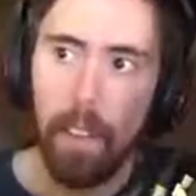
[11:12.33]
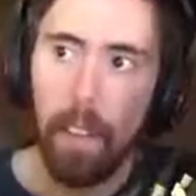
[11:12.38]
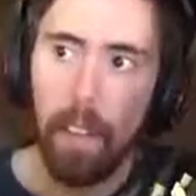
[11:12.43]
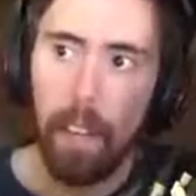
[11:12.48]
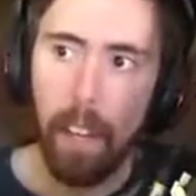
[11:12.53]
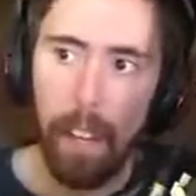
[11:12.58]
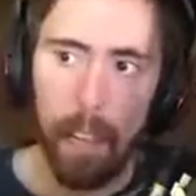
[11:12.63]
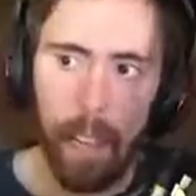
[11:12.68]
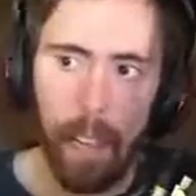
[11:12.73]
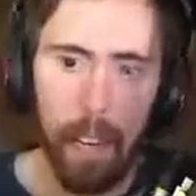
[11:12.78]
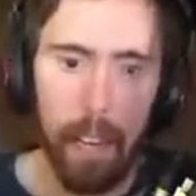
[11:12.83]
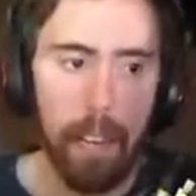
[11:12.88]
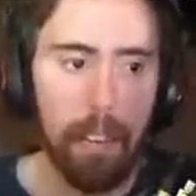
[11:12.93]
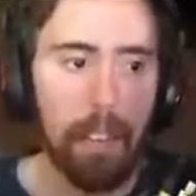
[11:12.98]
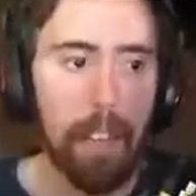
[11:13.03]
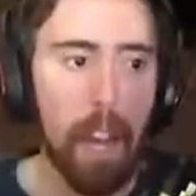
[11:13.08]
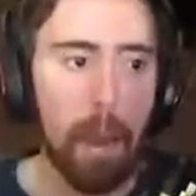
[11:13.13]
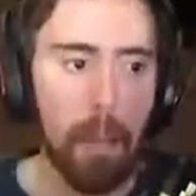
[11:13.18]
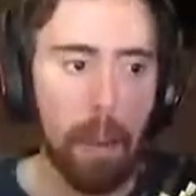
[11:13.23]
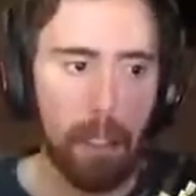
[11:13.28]
if
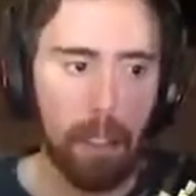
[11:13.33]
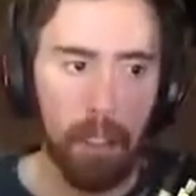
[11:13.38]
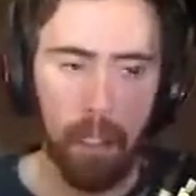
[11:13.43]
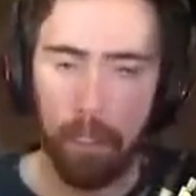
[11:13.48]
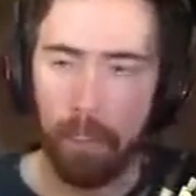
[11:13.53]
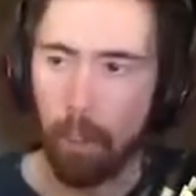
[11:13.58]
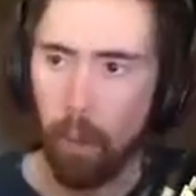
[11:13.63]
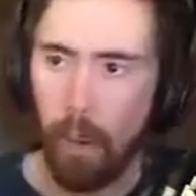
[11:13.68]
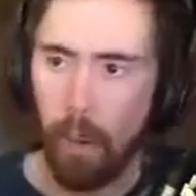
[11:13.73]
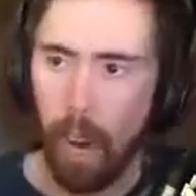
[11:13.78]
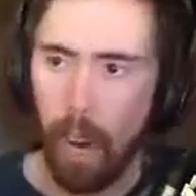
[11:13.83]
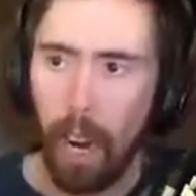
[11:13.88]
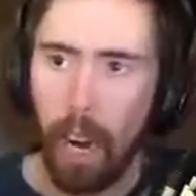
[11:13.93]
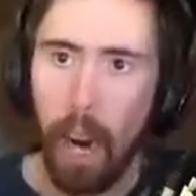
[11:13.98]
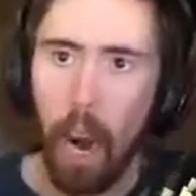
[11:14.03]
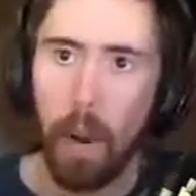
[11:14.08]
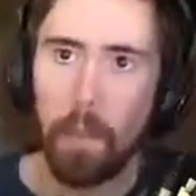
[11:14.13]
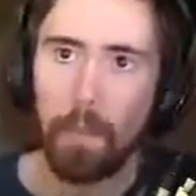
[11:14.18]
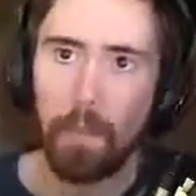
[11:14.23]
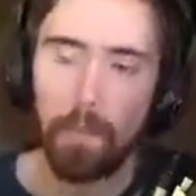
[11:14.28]
that makes sense. So
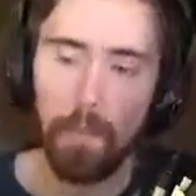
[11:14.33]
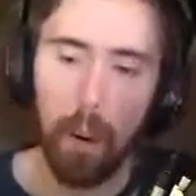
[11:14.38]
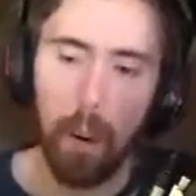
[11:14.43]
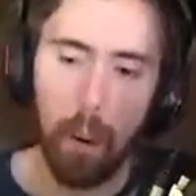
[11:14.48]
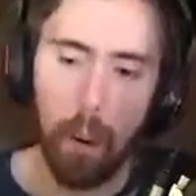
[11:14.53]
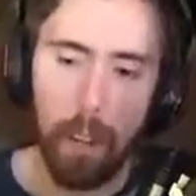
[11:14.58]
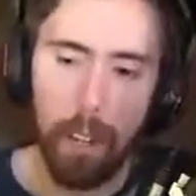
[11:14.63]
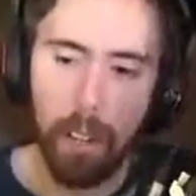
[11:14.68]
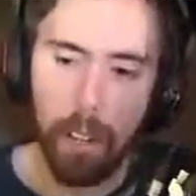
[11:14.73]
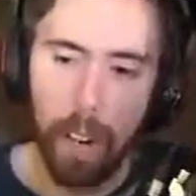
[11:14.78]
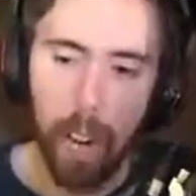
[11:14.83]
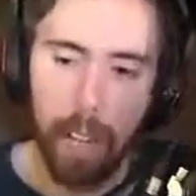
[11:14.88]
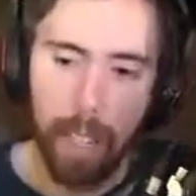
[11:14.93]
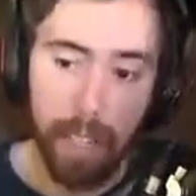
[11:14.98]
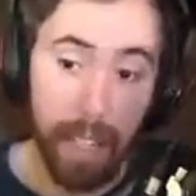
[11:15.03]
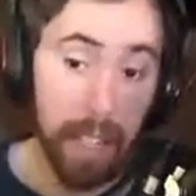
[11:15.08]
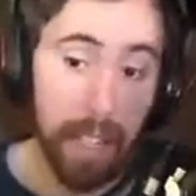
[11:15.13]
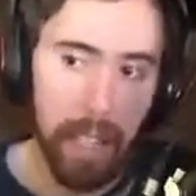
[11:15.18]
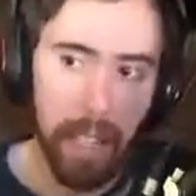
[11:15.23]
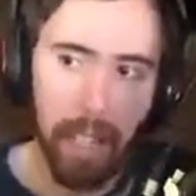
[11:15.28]
I'm sorry that I
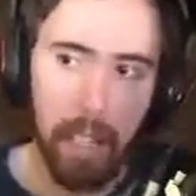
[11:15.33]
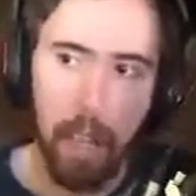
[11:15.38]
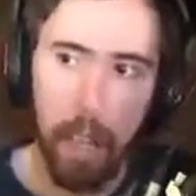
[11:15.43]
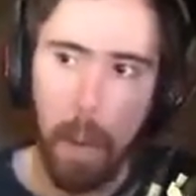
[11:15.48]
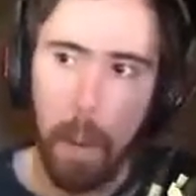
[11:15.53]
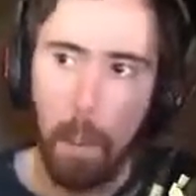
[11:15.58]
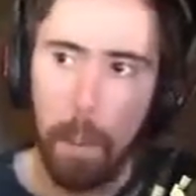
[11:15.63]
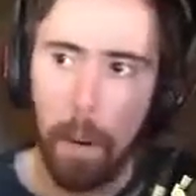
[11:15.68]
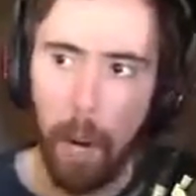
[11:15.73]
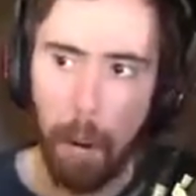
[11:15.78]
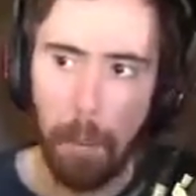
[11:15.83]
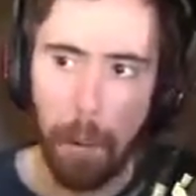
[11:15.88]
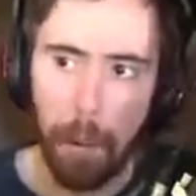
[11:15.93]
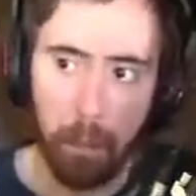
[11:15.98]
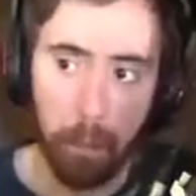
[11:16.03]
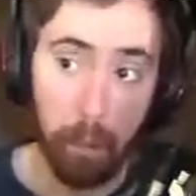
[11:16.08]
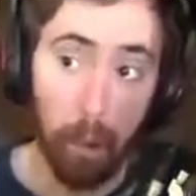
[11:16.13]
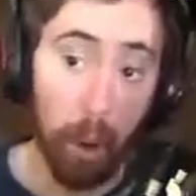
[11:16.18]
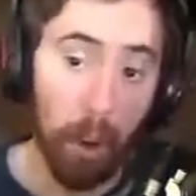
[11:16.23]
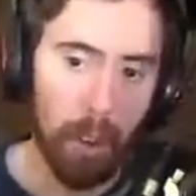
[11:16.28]
did it, but I'm
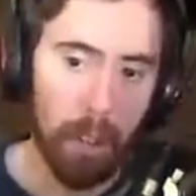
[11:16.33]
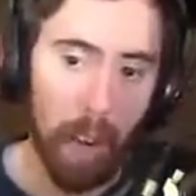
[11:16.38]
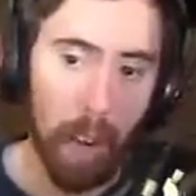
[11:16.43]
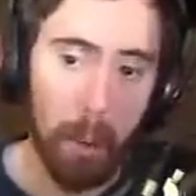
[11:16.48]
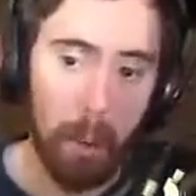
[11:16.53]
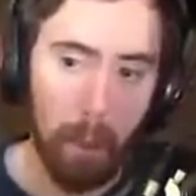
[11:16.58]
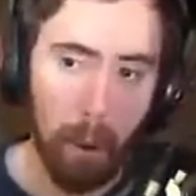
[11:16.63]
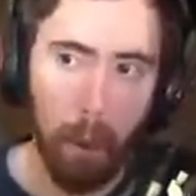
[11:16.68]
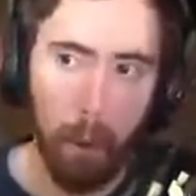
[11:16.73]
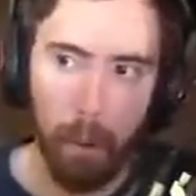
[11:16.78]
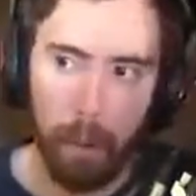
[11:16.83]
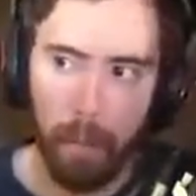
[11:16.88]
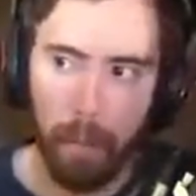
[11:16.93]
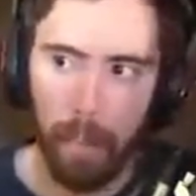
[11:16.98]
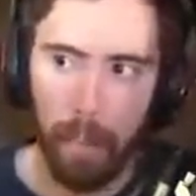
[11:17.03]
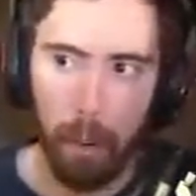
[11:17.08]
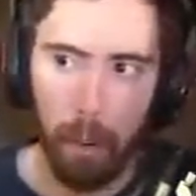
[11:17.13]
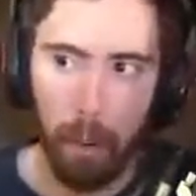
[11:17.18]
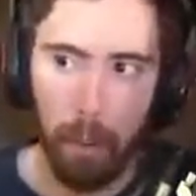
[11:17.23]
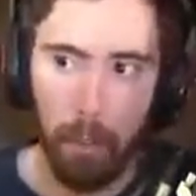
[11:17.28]
not sorry that I broke it.
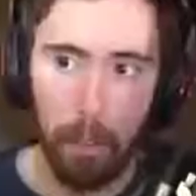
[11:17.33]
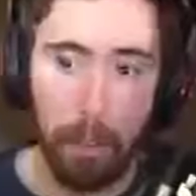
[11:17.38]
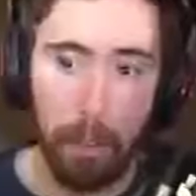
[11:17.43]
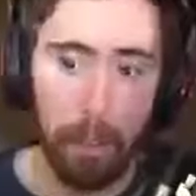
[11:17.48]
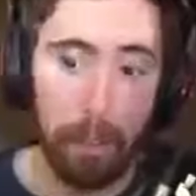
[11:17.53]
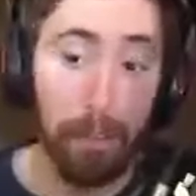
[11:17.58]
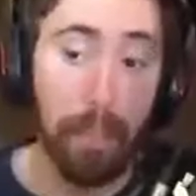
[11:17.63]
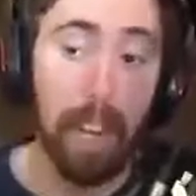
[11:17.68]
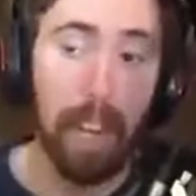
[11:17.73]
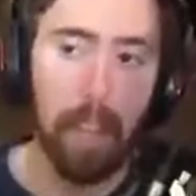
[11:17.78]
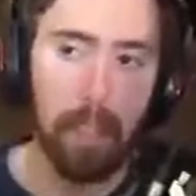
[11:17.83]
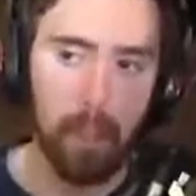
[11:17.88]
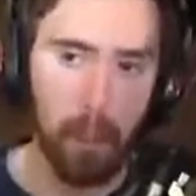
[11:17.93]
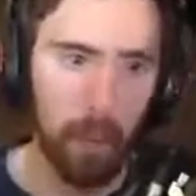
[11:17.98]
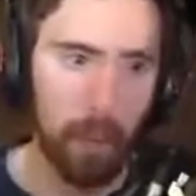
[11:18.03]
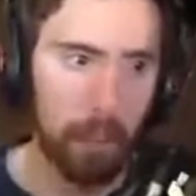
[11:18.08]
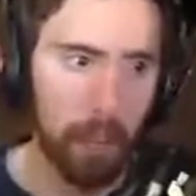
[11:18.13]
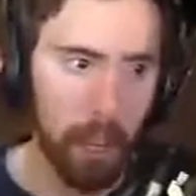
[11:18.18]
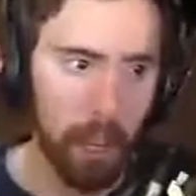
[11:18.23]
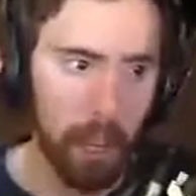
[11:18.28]
It was a mistake to
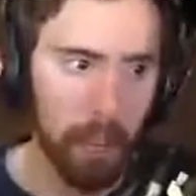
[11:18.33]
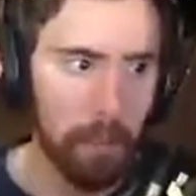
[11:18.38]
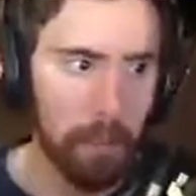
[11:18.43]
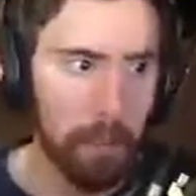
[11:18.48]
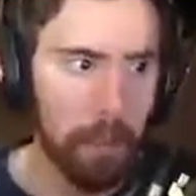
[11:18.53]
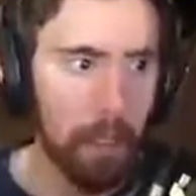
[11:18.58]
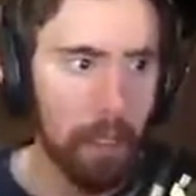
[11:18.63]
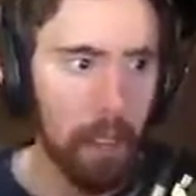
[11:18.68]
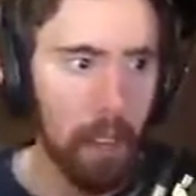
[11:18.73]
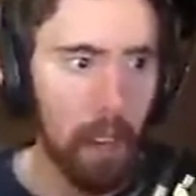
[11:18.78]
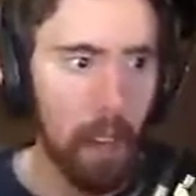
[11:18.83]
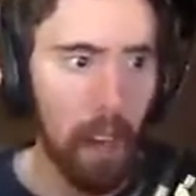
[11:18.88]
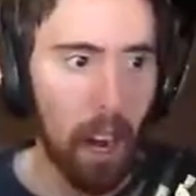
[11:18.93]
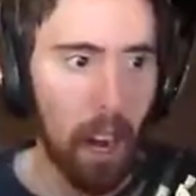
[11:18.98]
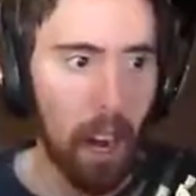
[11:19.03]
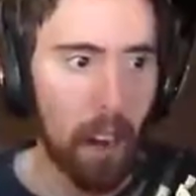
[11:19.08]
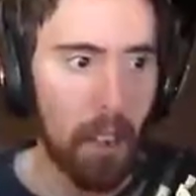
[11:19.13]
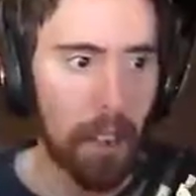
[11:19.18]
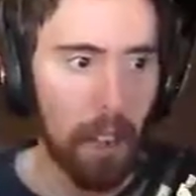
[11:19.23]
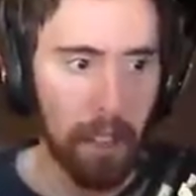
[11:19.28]
have done it.
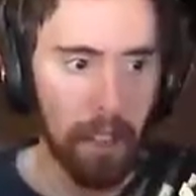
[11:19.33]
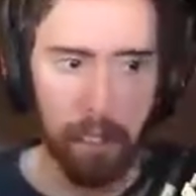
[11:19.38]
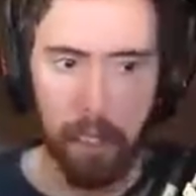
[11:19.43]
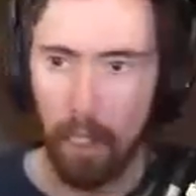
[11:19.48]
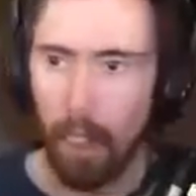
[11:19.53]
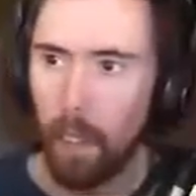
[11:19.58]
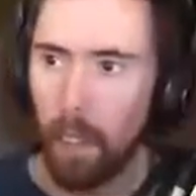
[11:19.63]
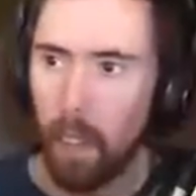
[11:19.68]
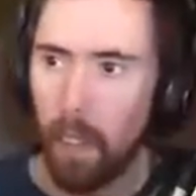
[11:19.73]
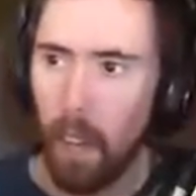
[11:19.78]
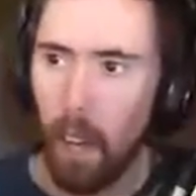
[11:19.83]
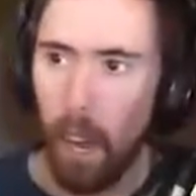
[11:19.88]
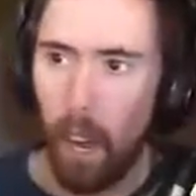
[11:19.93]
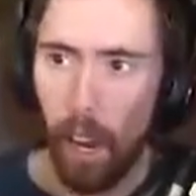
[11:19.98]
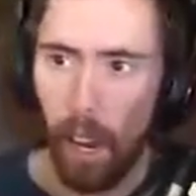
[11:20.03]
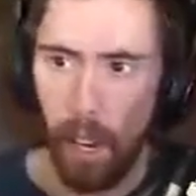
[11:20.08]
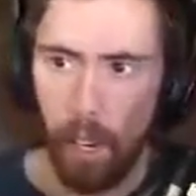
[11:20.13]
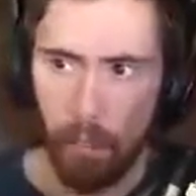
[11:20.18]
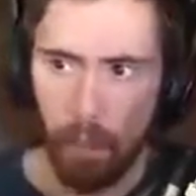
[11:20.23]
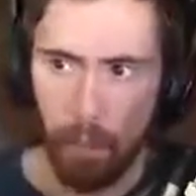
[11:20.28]
That's it.
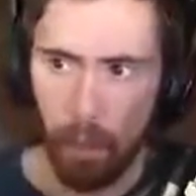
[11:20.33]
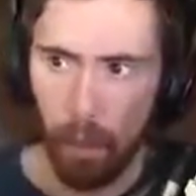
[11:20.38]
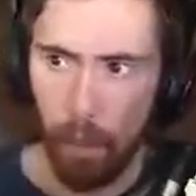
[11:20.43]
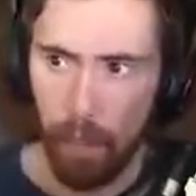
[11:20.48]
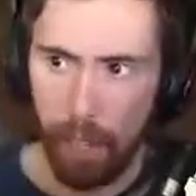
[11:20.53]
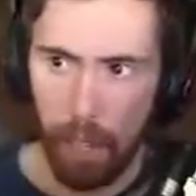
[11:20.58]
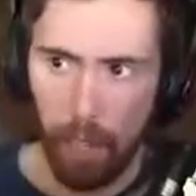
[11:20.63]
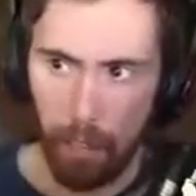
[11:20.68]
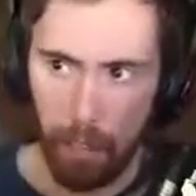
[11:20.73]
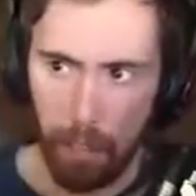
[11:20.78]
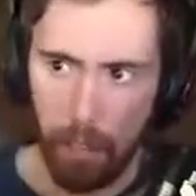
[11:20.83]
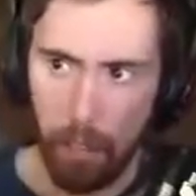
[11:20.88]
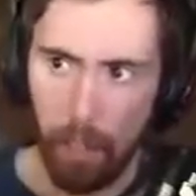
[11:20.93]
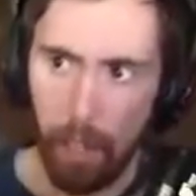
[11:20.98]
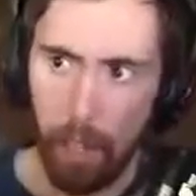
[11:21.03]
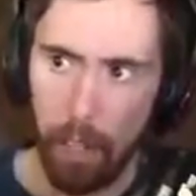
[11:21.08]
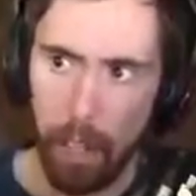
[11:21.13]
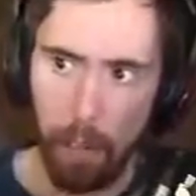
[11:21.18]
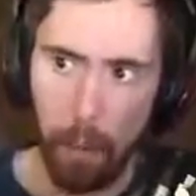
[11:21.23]
And so, like, as I said,